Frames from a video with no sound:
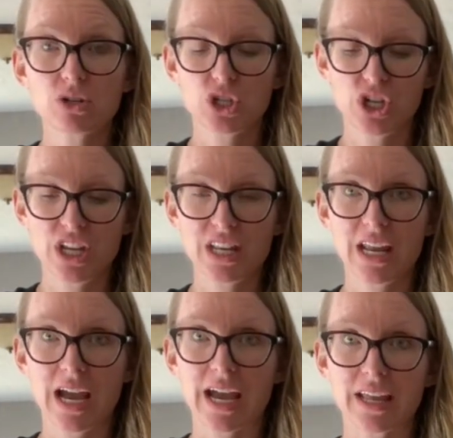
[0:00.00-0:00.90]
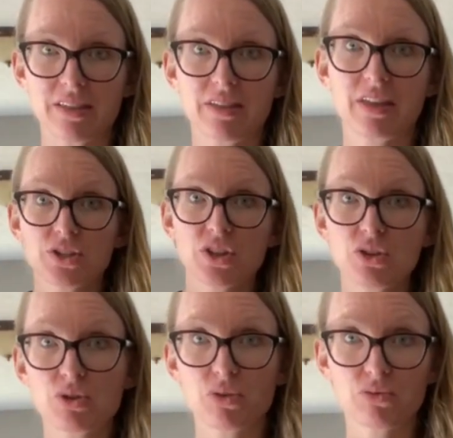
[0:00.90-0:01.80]
chin height so that you
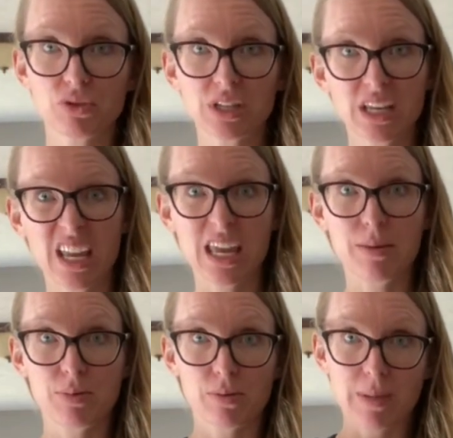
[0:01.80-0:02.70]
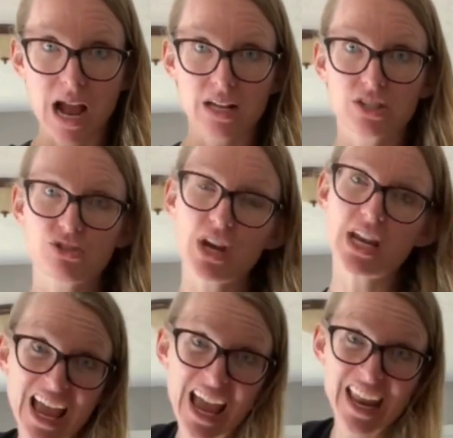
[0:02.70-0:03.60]
can really keep your back
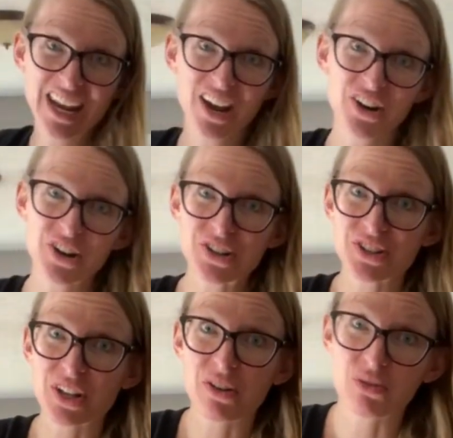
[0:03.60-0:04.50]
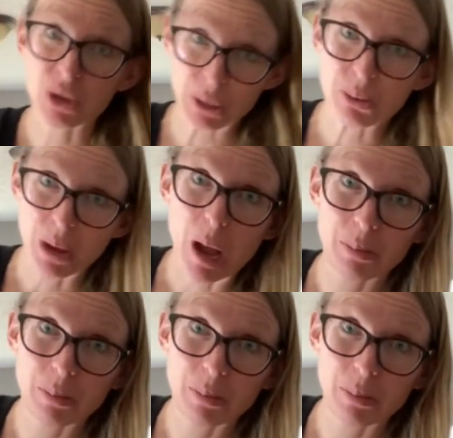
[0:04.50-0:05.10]
straight and not hurt yourself while you mop.